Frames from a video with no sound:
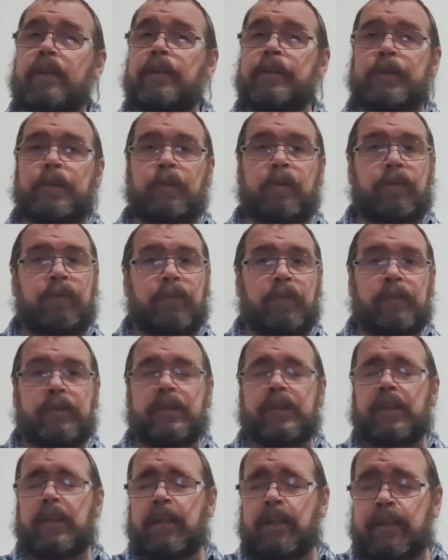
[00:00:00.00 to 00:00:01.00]
shoot a few
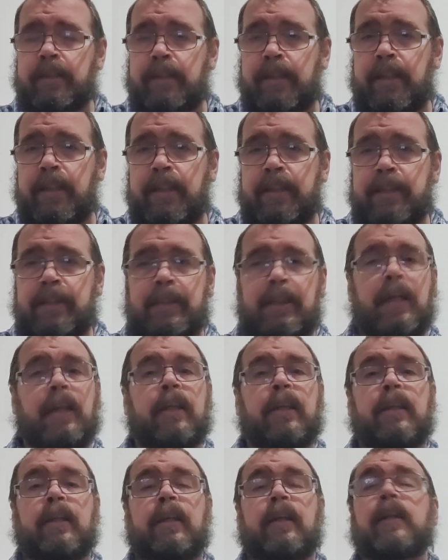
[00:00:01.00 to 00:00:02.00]
slugs, get it
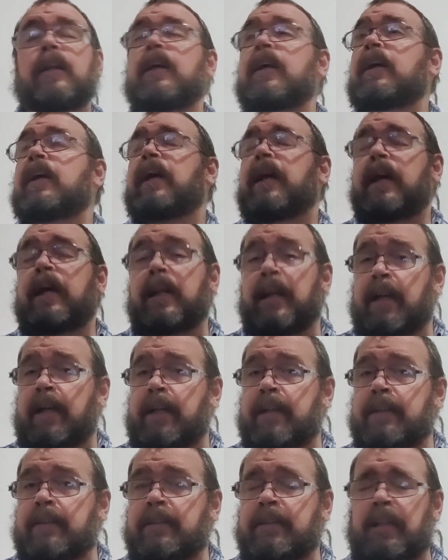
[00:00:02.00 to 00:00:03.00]
sighted in, and I
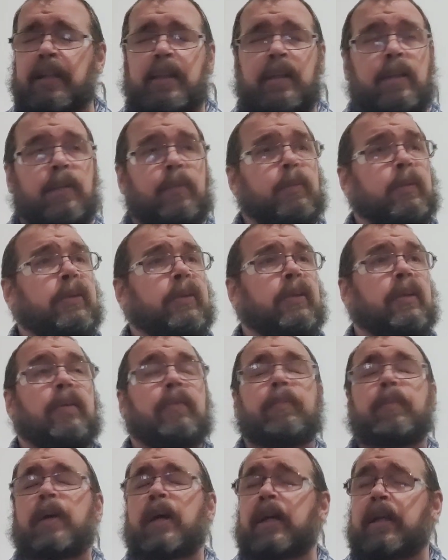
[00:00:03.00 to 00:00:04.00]
could slug hunt with
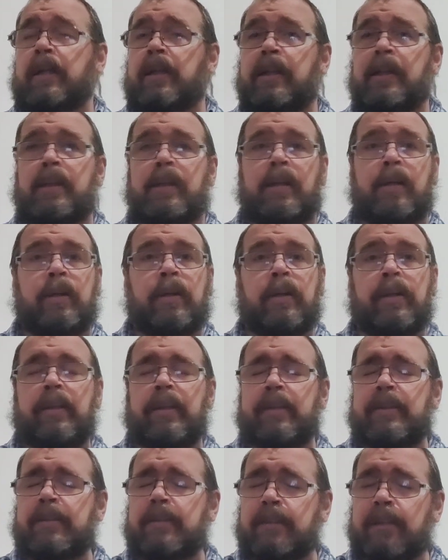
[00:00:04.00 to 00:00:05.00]
it. Hunting in an area
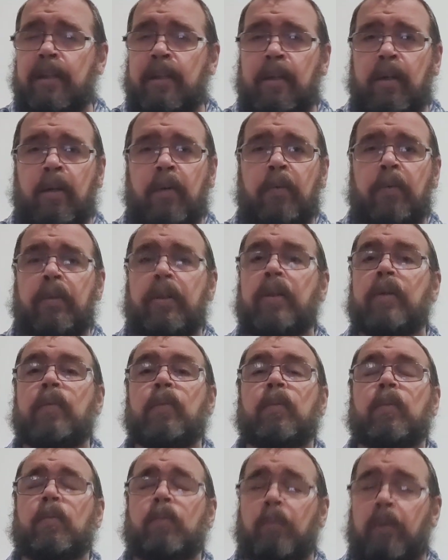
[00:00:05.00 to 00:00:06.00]
that's slug only,
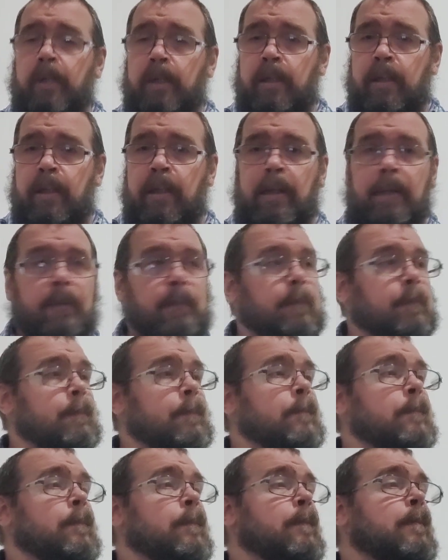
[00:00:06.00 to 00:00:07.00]
whatnot.
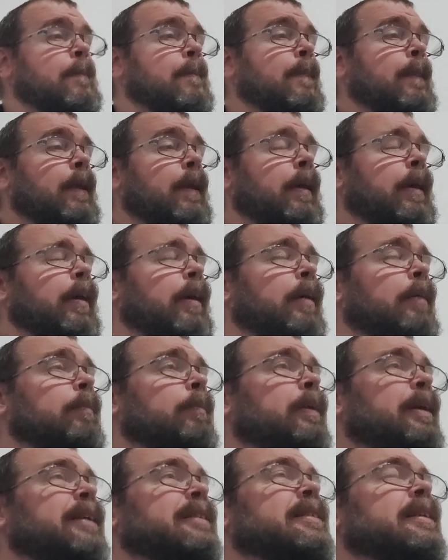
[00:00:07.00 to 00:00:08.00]

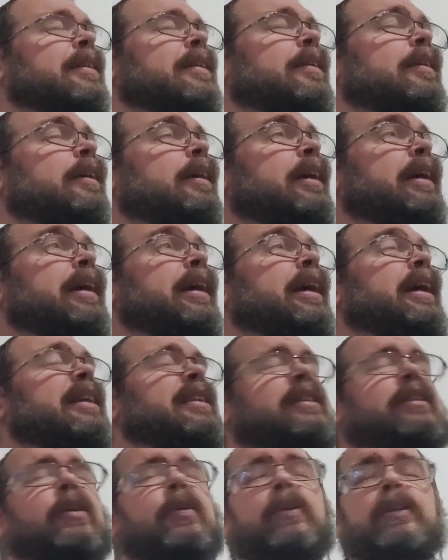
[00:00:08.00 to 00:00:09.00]

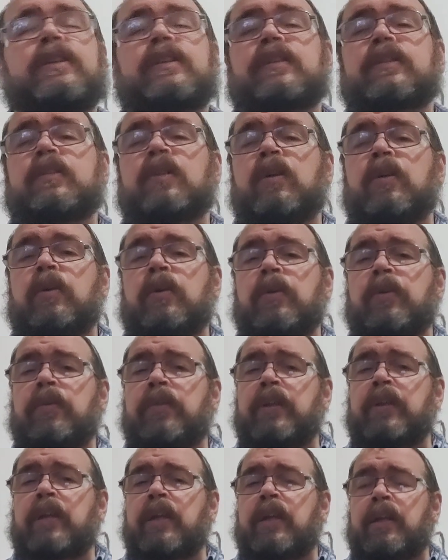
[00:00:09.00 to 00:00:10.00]
It's 2 inches longer
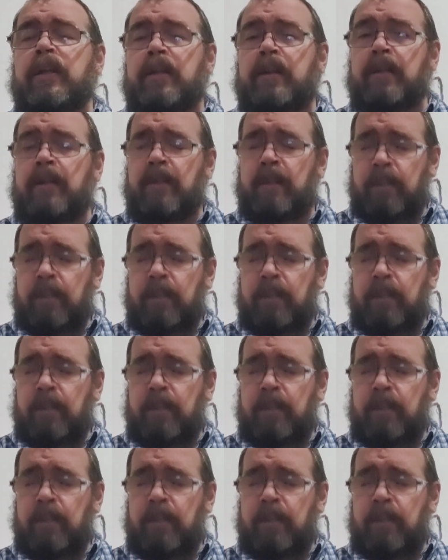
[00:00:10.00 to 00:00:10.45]
than